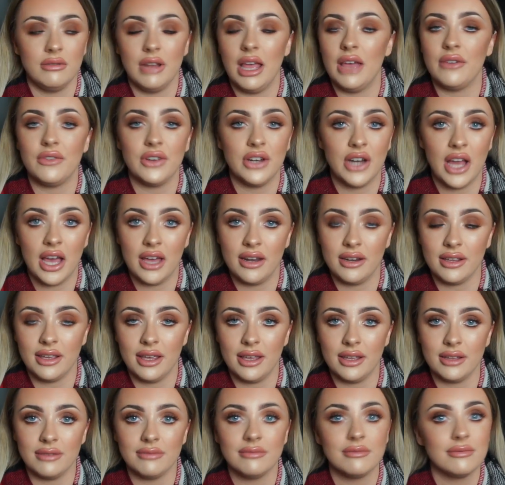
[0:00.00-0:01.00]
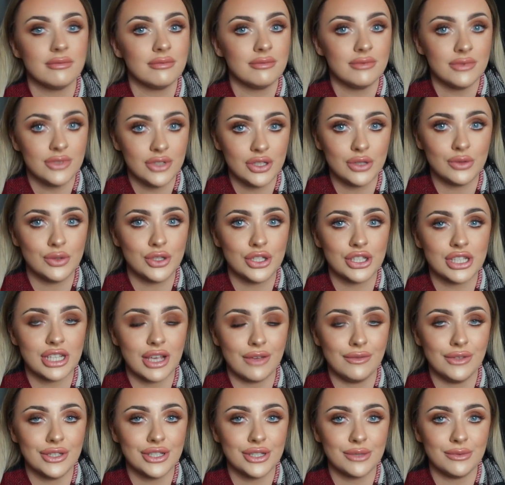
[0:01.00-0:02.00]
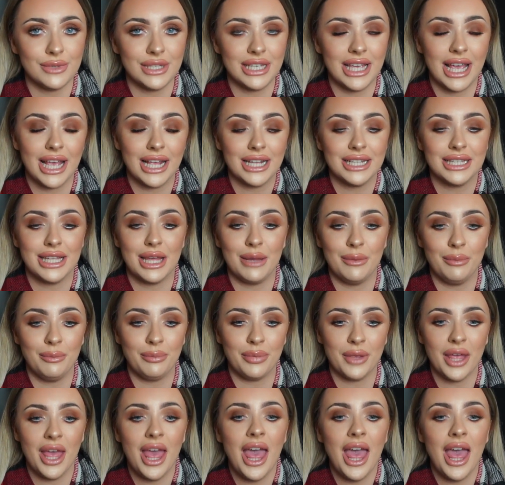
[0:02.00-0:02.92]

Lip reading: every now and again. So just gonna use a wee tip.